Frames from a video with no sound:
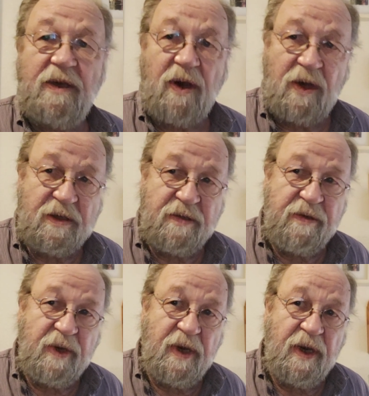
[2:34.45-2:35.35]

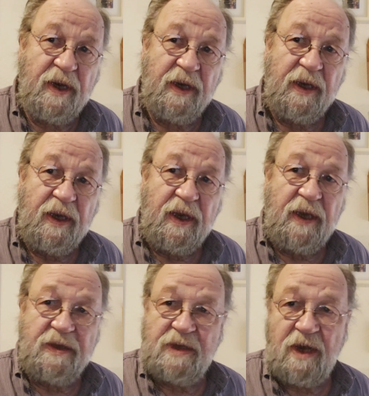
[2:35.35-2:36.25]
Austria
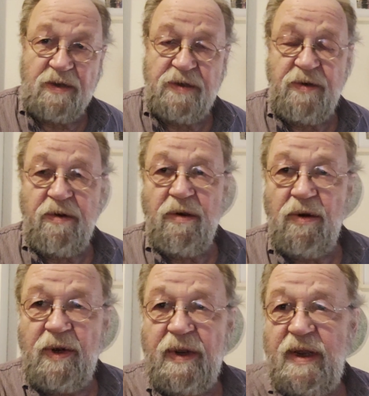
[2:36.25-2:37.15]
and South
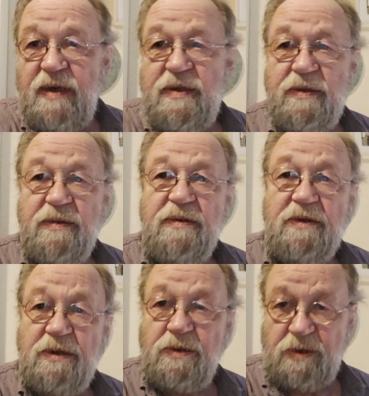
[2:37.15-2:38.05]
Tyrol, and then to
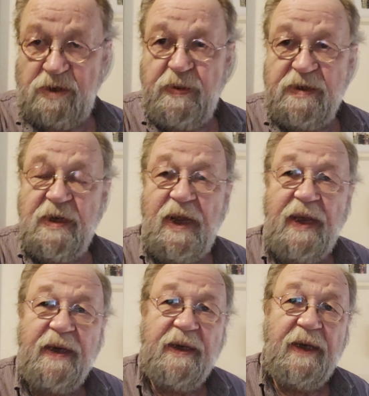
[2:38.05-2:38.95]

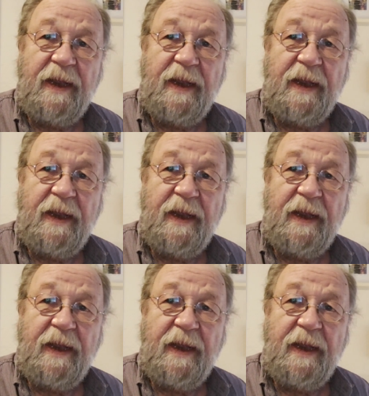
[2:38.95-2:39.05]
Switzerland.